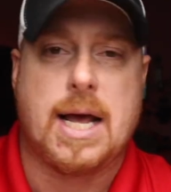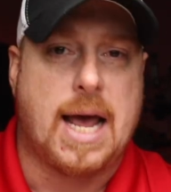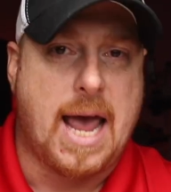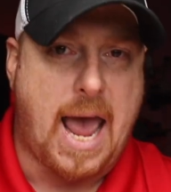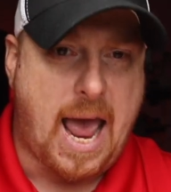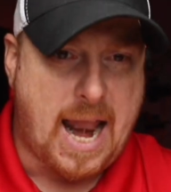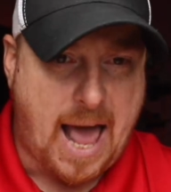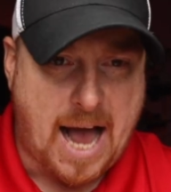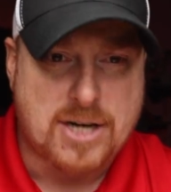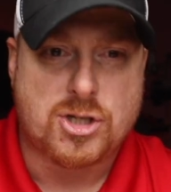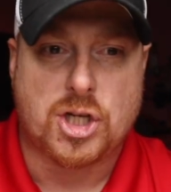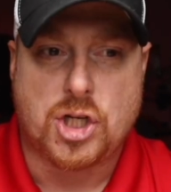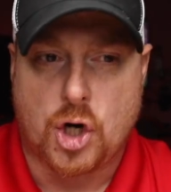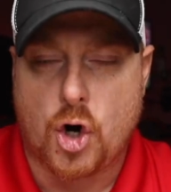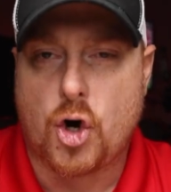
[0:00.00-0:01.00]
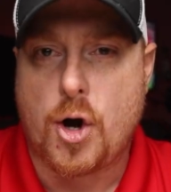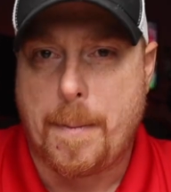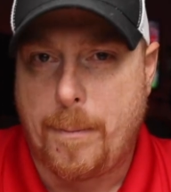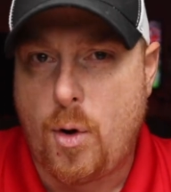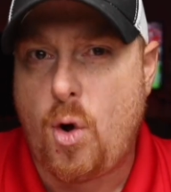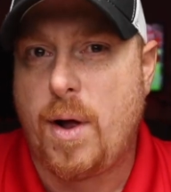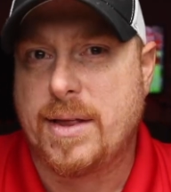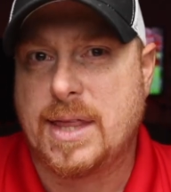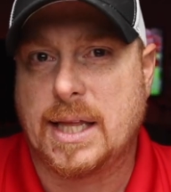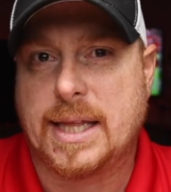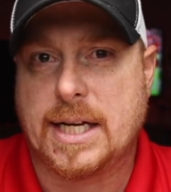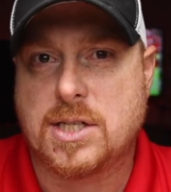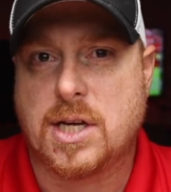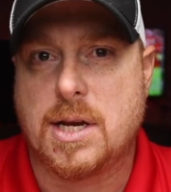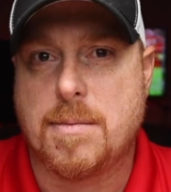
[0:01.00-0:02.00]
and actually turn and pull, I think
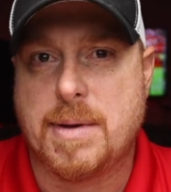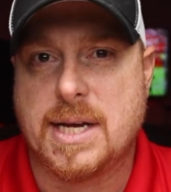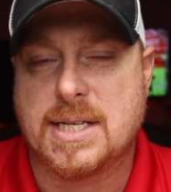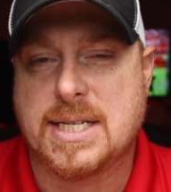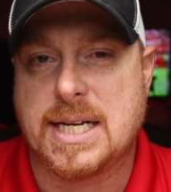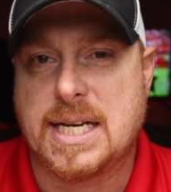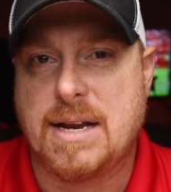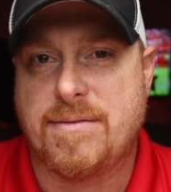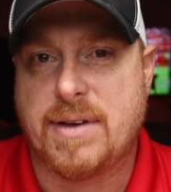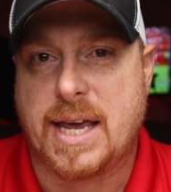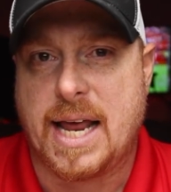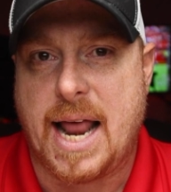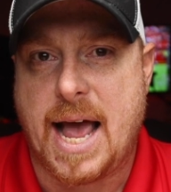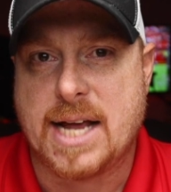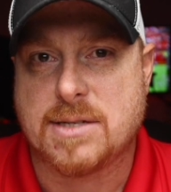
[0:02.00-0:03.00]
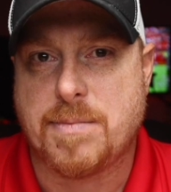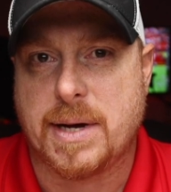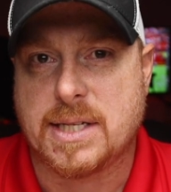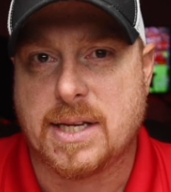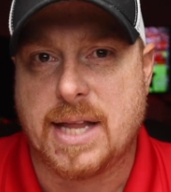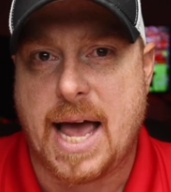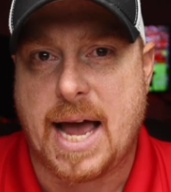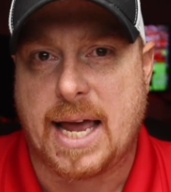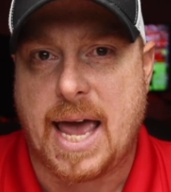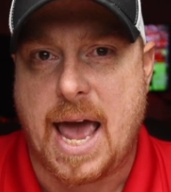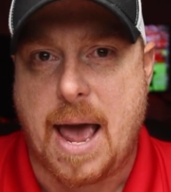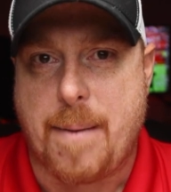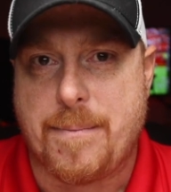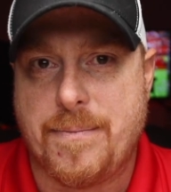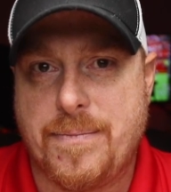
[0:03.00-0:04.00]
that's going to be a significant aspect of that
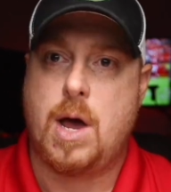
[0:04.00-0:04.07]
game.